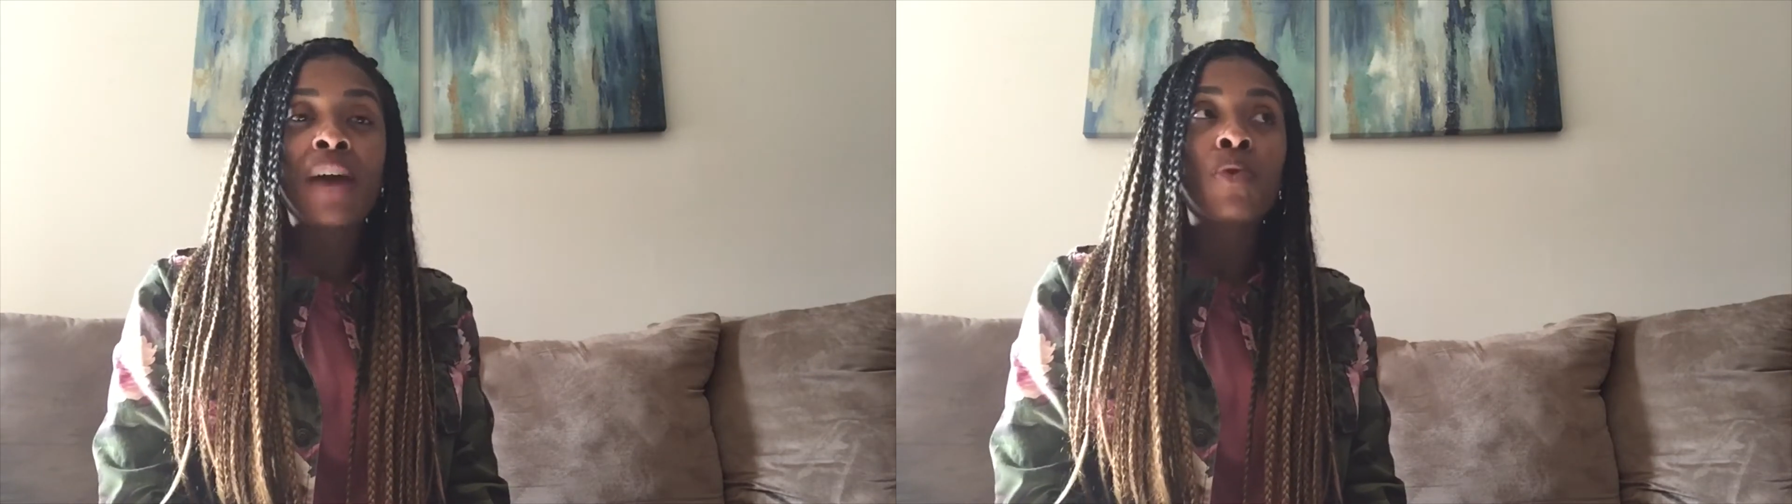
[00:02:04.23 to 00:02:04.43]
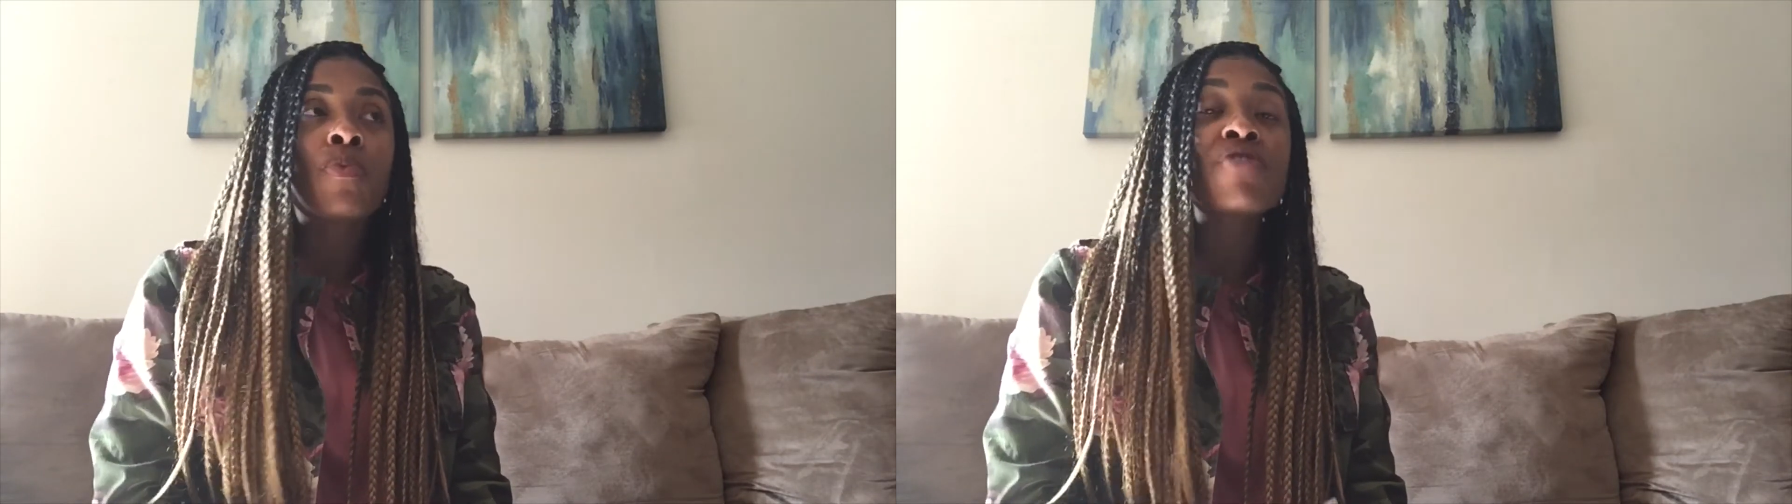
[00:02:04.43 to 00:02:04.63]

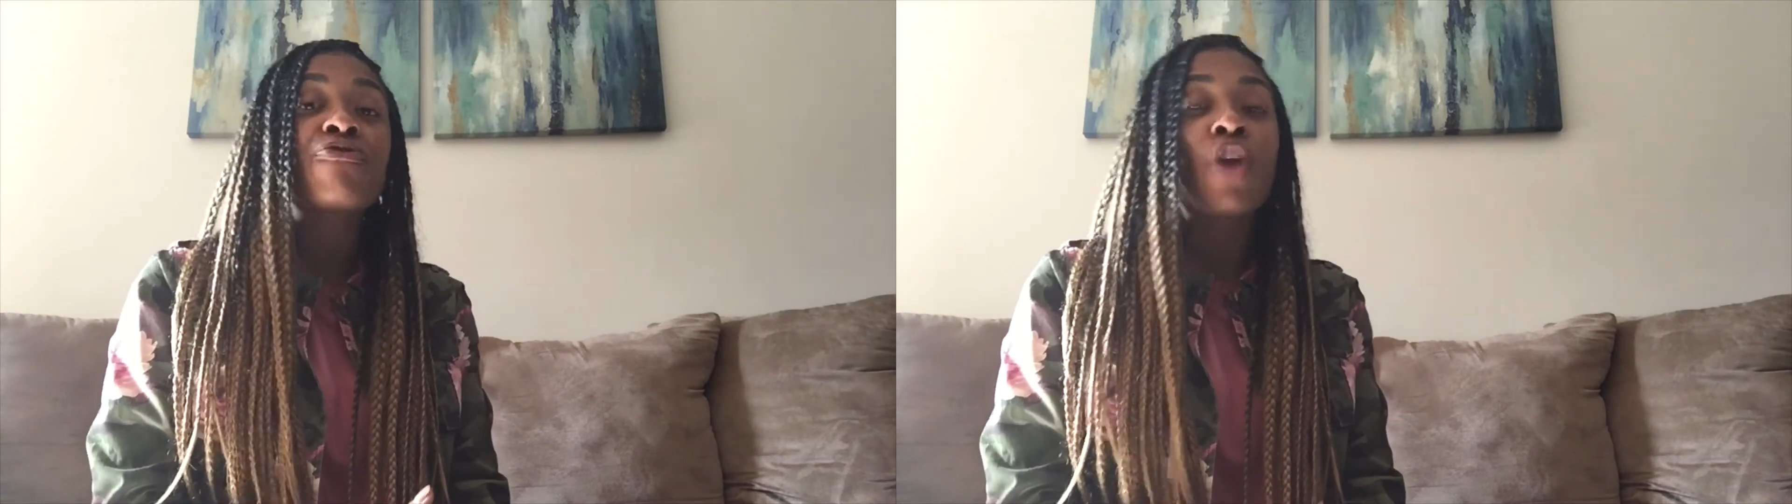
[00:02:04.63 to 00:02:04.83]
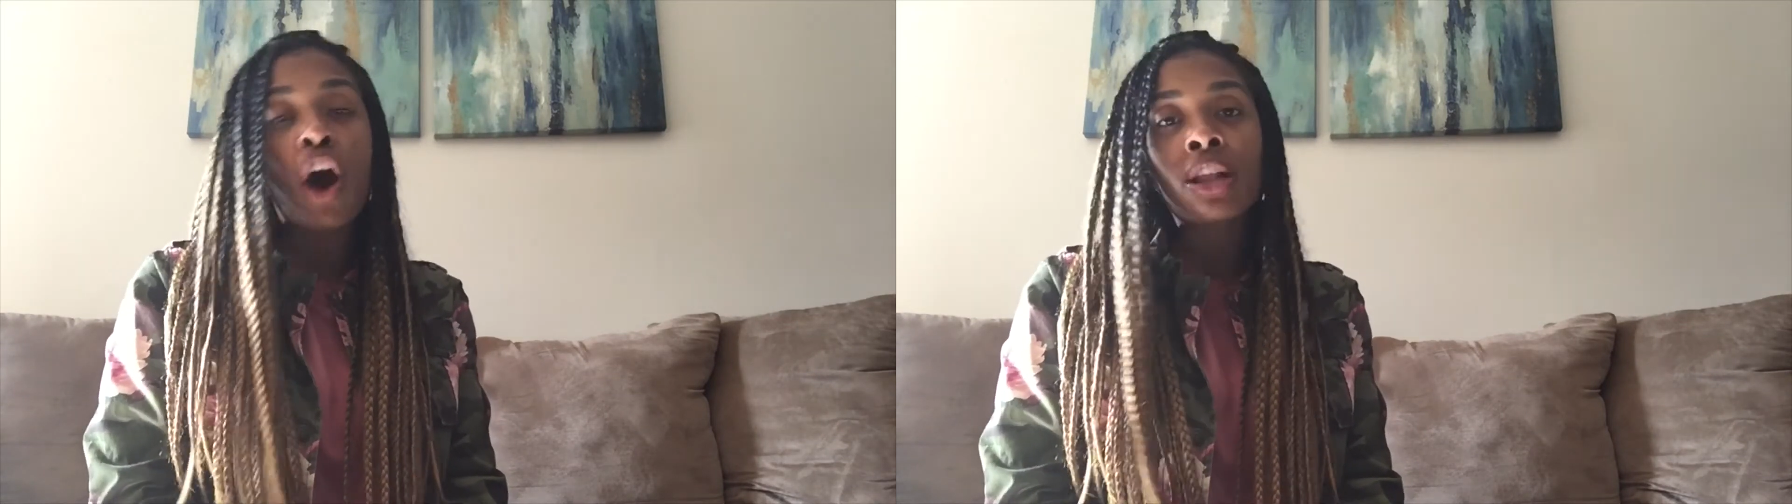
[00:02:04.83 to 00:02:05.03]
when we
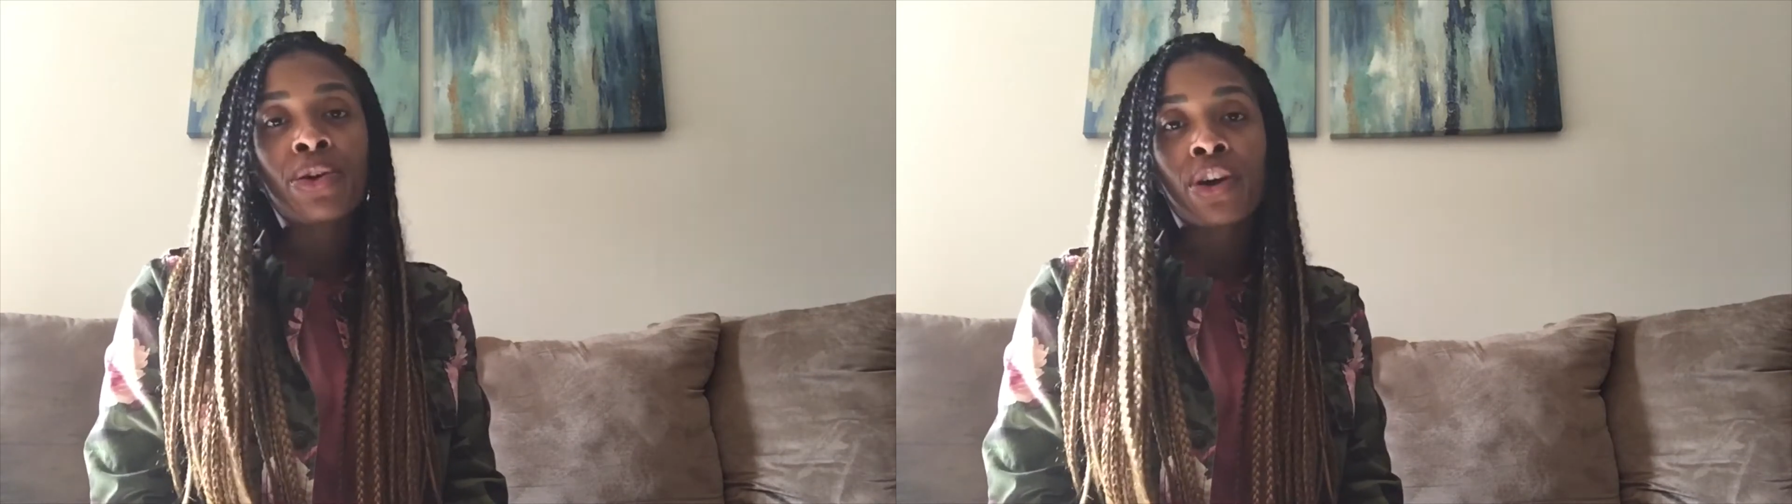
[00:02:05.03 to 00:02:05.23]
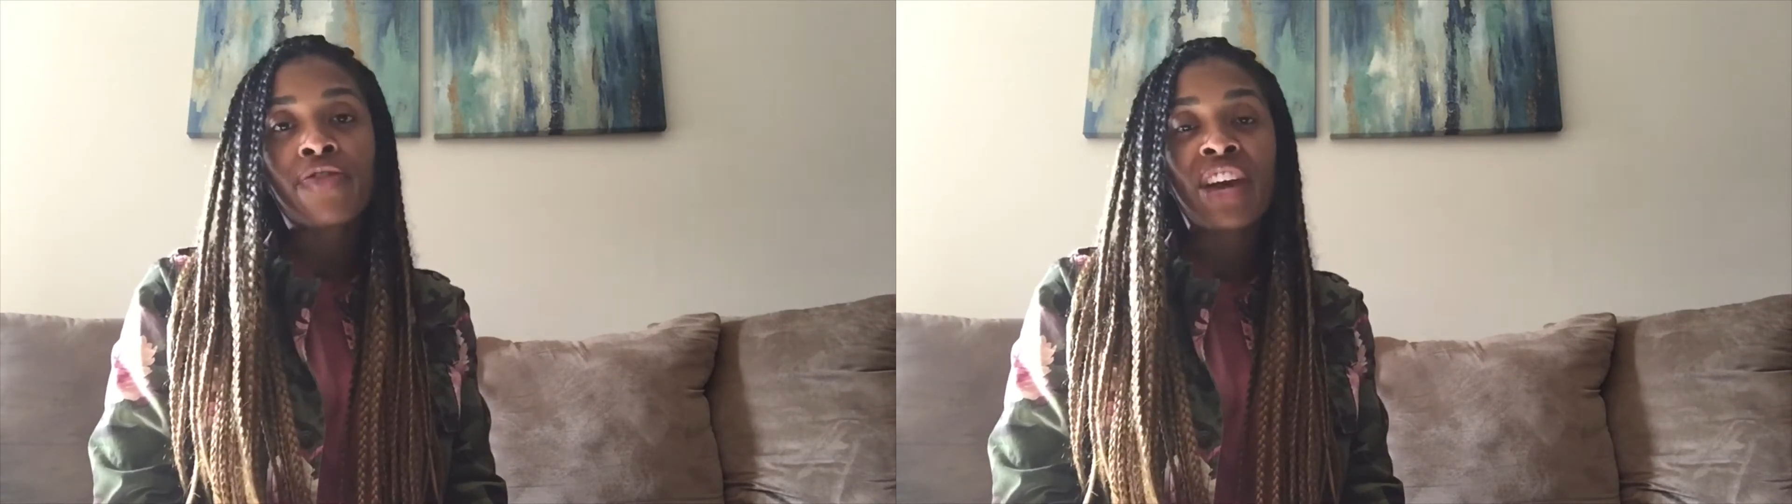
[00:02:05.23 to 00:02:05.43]
fall
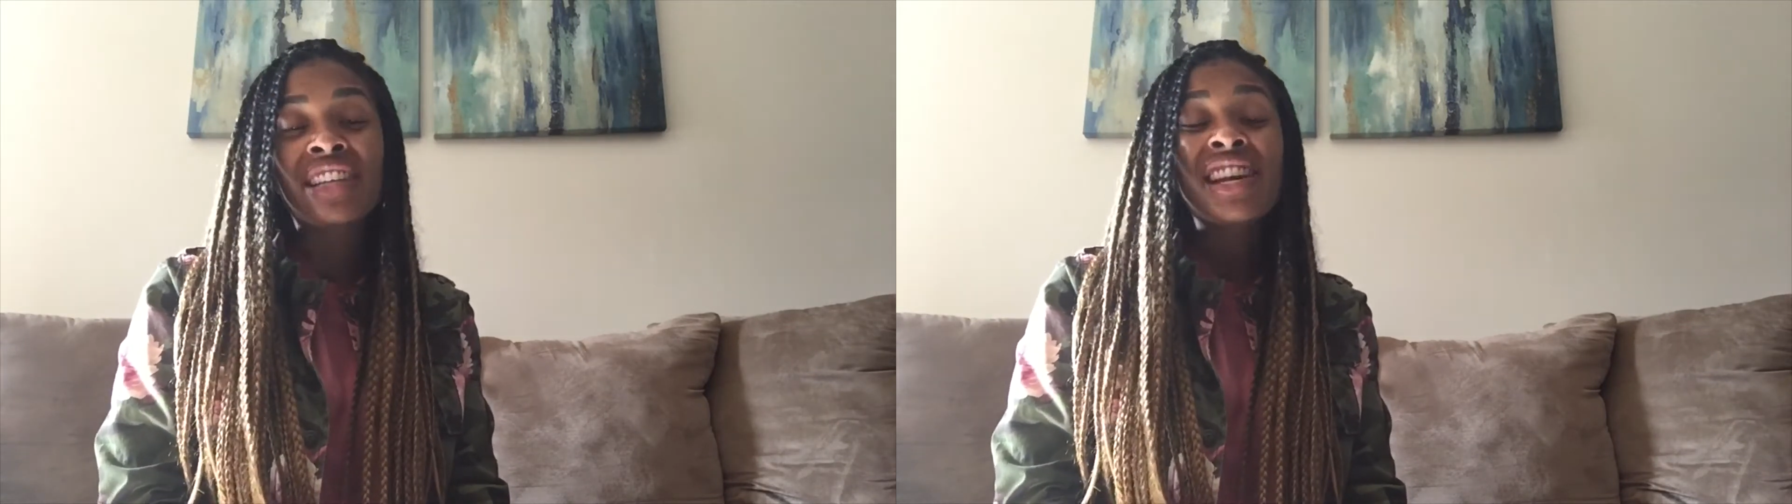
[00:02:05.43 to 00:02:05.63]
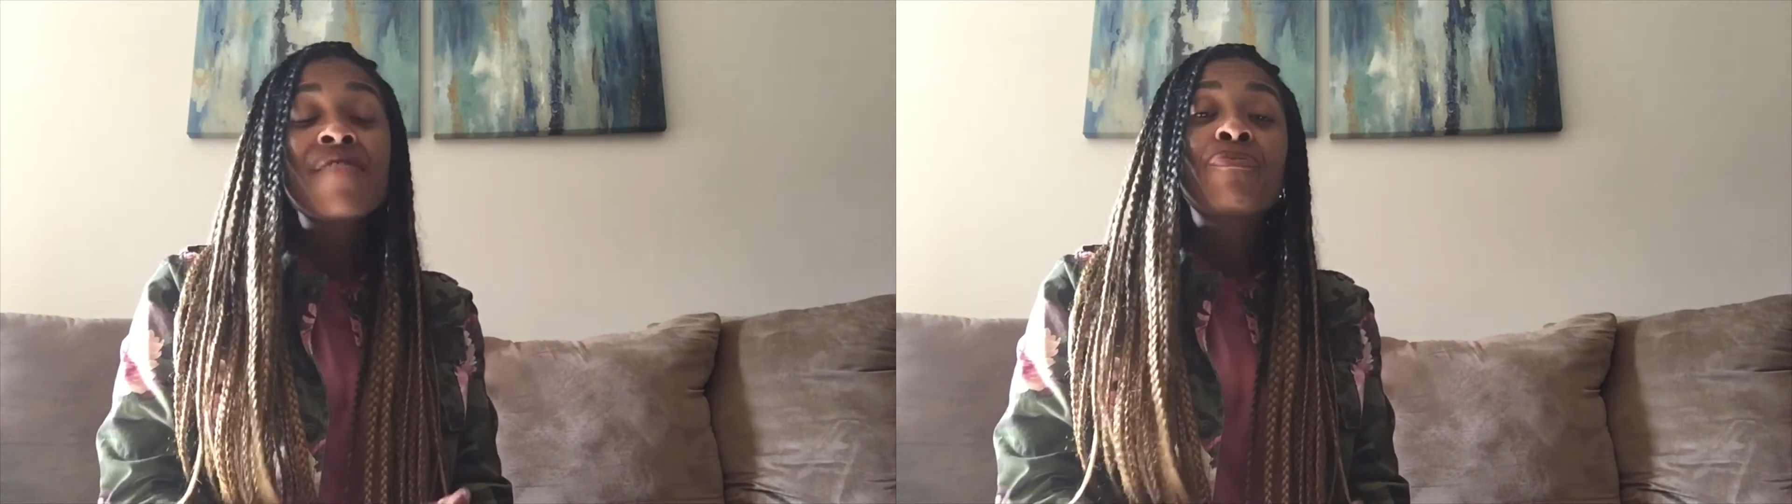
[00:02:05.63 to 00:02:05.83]
on our face,